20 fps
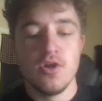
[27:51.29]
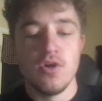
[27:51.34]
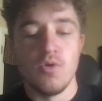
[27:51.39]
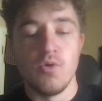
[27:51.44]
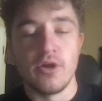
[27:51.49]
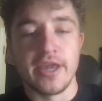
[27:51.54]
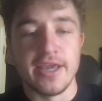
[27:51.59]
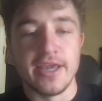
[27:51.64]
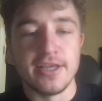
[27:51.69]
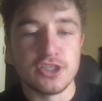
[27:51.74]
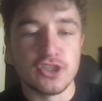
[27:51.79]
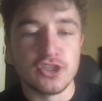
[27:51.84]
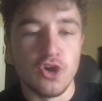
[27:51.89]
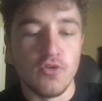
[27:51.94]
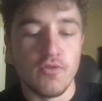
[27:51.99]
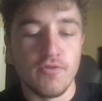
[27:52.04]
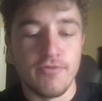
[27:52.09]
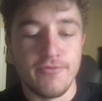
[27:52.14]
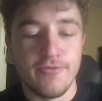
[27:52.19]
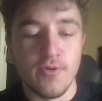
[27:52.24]
Okay, so
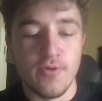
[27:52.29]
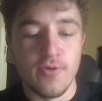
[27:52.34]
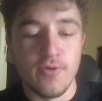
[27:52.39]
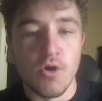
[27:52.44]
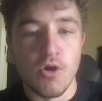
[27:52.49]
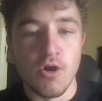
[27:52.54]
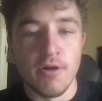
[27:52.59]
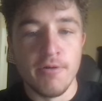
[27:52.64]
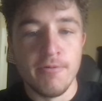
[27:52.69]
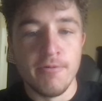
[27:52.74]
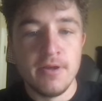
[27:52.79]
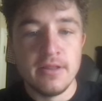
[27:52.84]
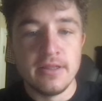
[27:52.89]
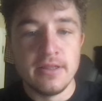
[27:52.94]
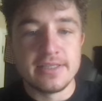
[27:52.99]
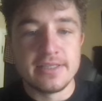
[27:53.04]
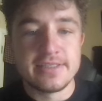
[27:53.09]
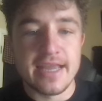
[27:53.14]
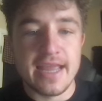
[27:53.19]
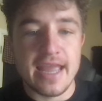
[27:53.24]
for,
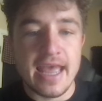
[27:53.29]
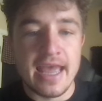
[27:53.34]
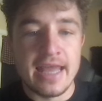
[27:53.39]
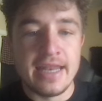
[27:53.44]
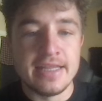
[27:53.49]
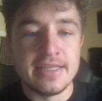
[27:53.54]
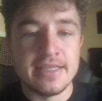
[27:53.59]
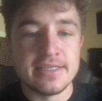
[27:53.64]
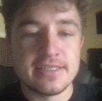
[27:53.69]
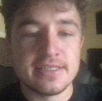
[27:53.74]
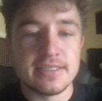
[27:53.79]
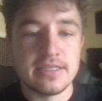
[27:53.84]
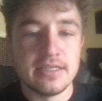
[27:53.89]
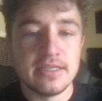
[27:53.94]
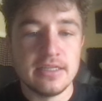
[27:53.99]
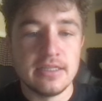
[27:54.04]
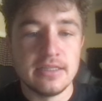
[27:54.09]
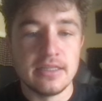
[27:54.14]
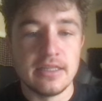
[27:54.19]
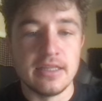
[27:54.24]
let's say n is
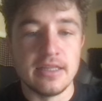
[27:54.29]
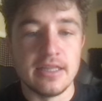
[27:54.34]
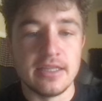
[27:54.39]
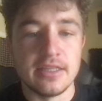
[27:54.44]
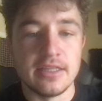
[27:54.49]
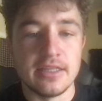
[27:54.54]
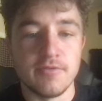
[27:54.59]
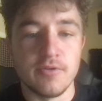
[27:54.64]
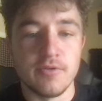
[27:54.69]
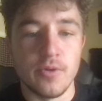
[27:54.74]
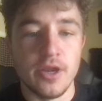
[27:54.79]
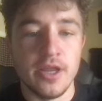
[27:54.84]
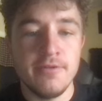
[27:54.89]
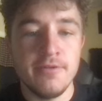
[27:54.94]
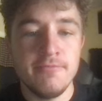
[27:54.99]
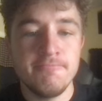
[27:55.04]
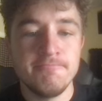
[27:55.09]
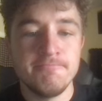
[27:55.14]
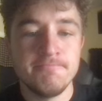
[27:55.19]
the length of grid,